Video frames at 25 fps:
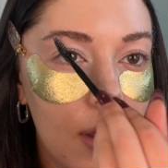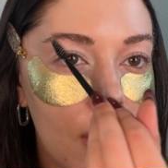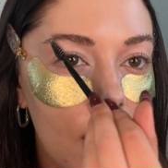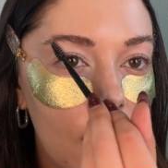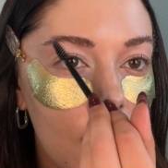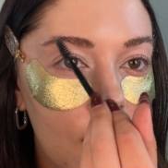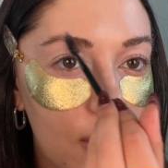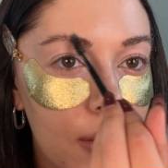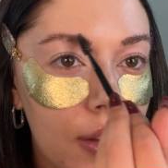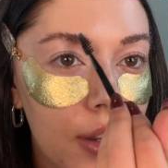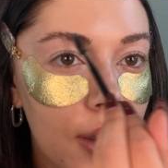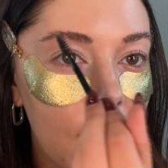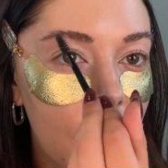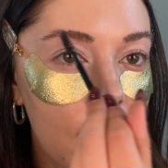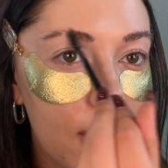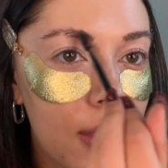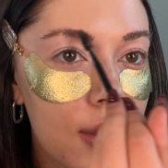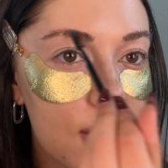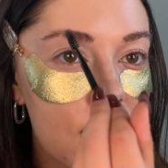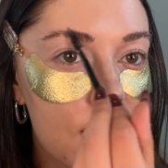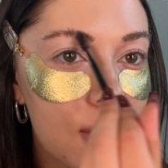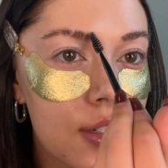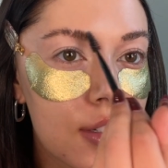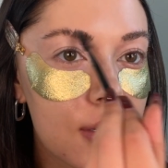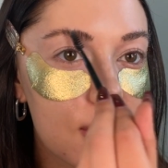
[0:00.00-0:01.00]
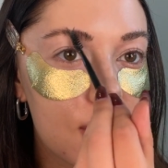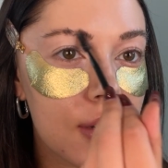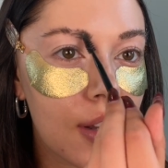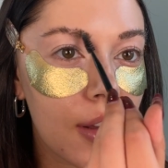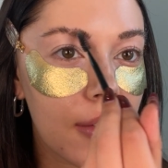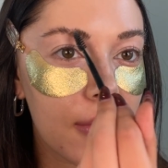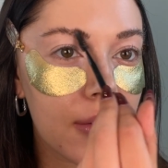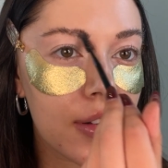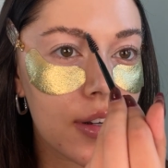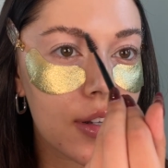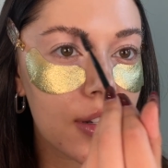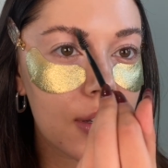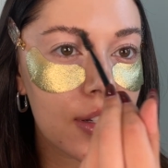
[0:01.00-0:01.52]
Oh yeah, this is
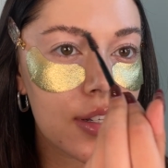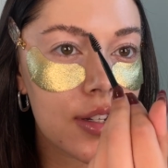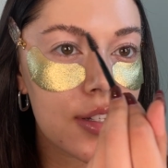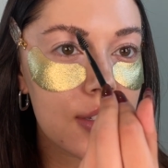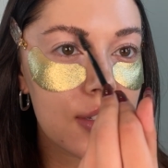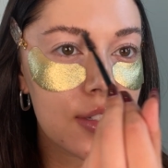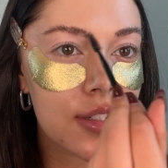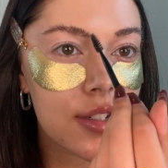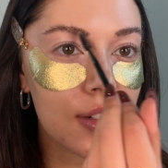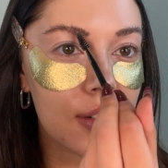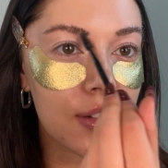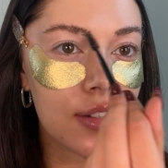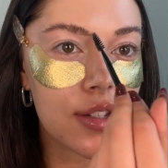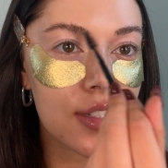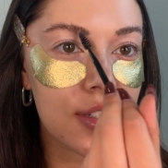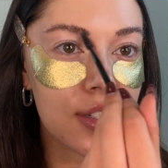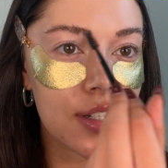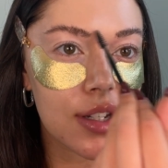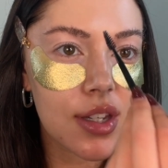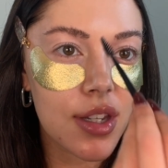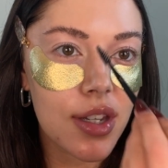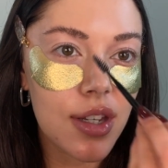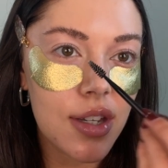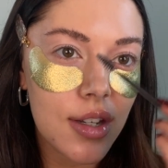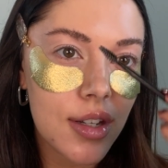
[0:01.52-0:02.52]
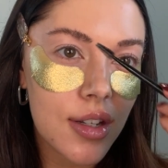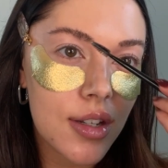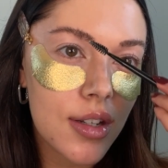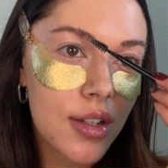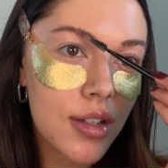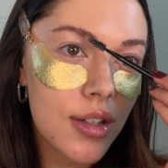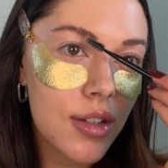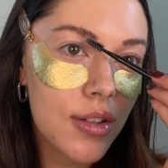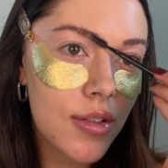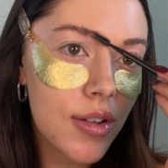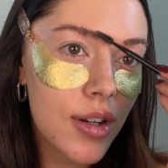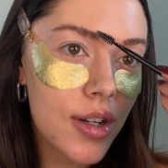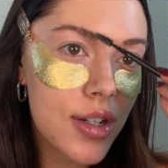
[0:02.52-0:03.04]
definitely still sticky,
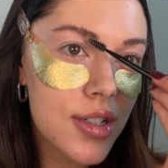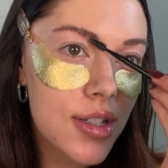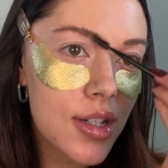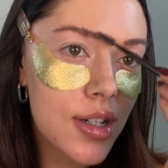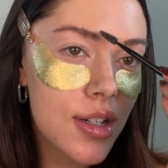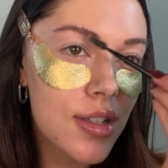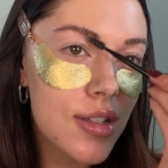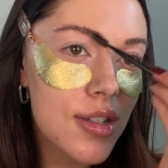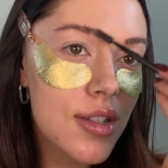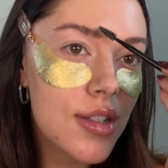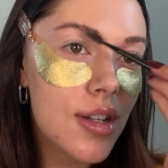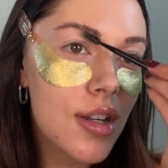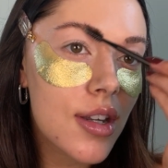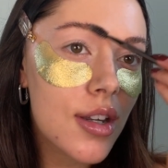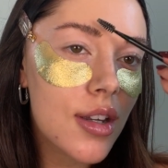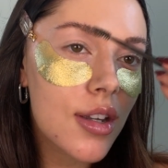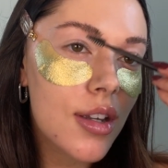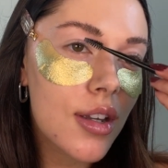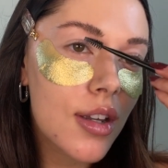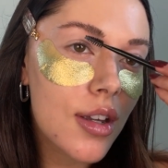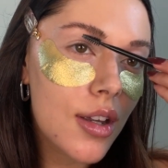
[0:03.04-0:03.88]
you guys can see.